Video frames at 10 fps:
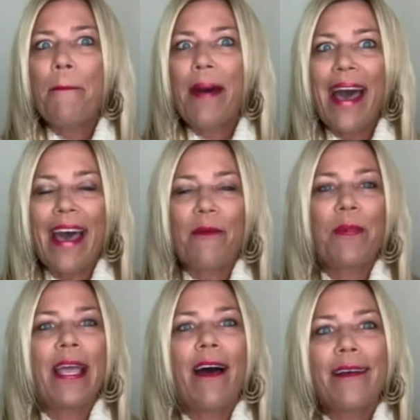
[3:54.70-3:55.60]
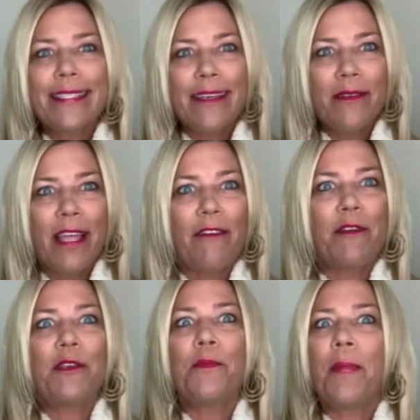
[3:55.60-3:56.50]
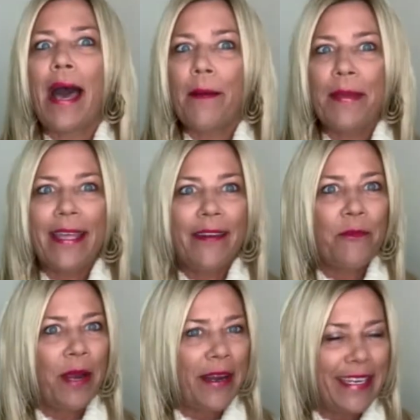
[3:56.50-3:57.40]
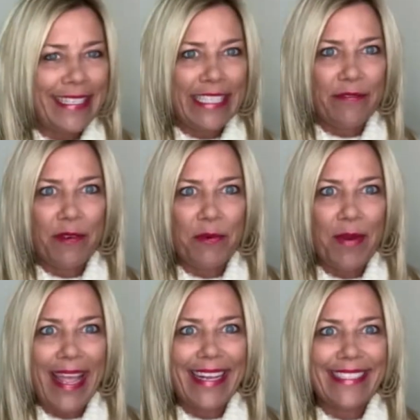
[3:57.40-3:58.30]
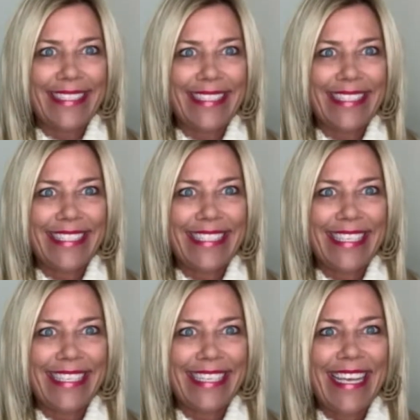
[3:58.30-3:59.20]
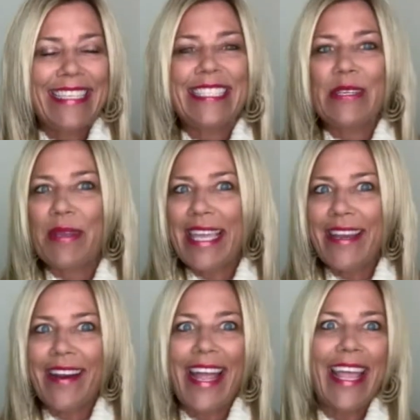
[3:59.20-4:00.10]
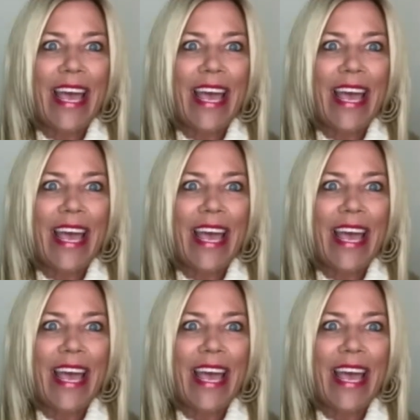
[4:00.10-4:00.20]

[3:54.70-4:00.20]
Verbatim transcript: But we also love when you pop it and wear it in different ways. So here I